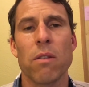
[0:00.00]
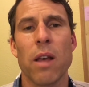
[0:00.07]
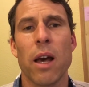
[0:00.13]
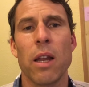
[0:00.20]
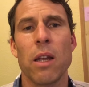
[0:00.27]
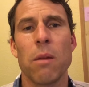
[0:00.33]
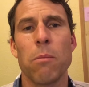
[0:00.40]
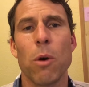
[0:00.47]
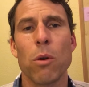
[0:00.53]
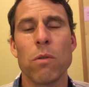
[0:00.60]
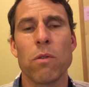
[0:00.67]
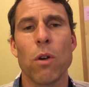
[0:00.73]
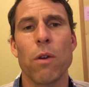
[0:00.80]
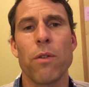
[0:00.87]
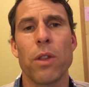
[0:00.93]
that in
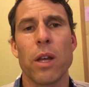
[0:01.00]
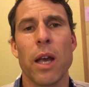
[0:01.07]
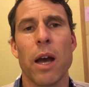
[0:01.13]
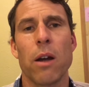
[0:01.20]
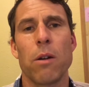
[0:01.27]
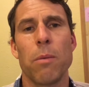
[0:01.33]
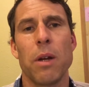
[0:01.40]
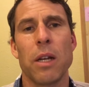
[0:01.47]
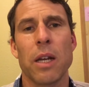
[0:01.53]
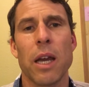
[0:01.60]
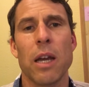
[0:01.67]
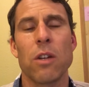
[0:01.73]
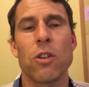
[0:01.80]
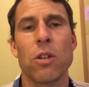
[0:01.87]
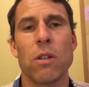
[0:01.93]
most over-the-counter
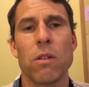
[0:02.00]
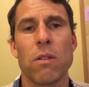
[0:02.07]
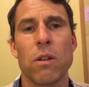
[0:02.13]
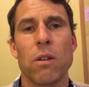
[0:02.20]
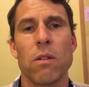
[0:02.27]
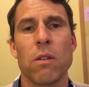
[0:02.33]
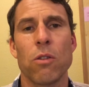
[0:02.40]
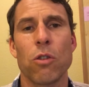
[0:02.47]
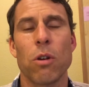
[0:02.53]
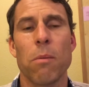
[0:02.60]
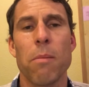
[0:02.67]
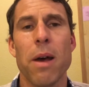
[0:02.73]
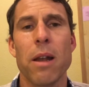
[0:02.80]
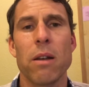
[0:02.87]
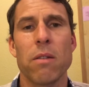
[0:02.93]
medications there is a
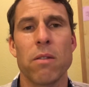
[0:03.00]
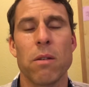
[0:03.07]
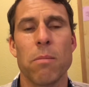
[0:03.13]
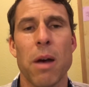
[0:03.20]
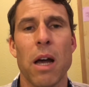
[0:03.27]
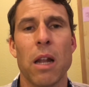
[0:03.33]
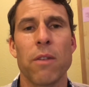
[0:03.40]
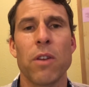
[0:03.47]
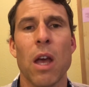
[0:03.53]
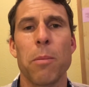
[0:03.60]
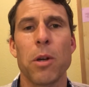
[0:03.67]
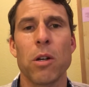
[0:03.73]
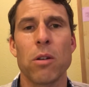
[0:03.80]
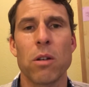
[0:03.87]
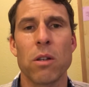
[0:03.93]
tremendous amount of
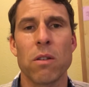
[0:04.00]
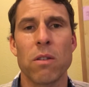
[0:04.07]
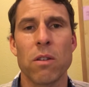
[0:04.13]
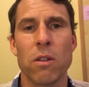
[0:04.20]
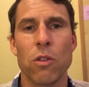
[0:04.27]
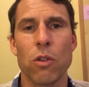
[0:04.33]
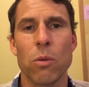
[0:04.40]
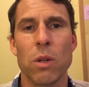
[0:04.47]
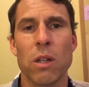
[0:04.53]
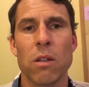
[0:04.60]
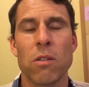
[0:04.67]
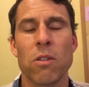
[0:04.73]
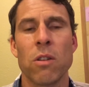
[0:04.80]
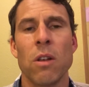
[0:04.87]
chemical constituents